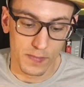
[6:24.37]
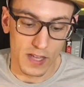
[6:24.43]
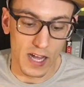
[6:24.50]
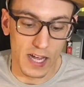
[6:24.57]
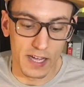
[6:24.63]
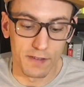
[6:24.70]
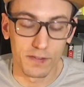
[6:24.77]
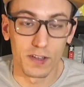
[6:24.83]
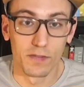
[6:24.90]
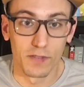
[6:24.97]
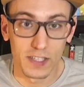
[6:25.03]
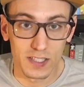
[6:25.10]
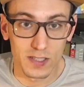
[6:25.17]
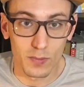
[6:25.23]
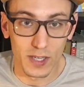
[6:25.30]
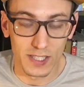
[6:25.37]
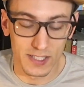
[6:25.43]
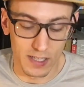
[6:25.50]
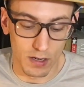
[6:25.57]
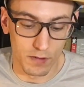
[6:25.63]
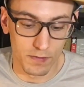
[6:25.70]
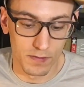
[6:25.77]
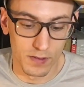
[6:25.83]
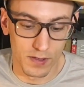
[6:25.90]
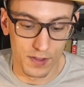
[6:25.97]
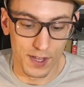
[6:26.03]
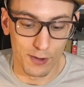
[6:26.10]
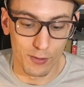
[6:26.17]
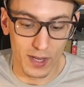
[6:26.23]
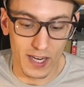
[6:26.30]
I have convinced myself
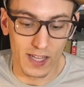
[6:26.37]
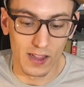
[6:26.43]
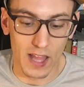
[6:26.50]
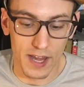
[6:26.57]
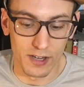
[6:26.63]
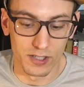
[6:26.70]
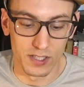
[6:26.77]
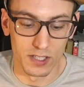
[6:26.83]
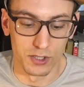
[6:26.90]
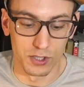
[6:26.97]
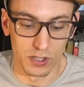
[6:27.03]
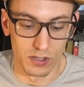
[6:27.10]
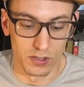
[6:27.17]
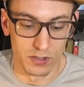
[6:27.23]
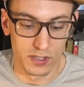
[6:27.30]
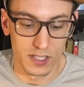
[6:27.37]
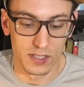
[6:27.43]
that reading letters and journals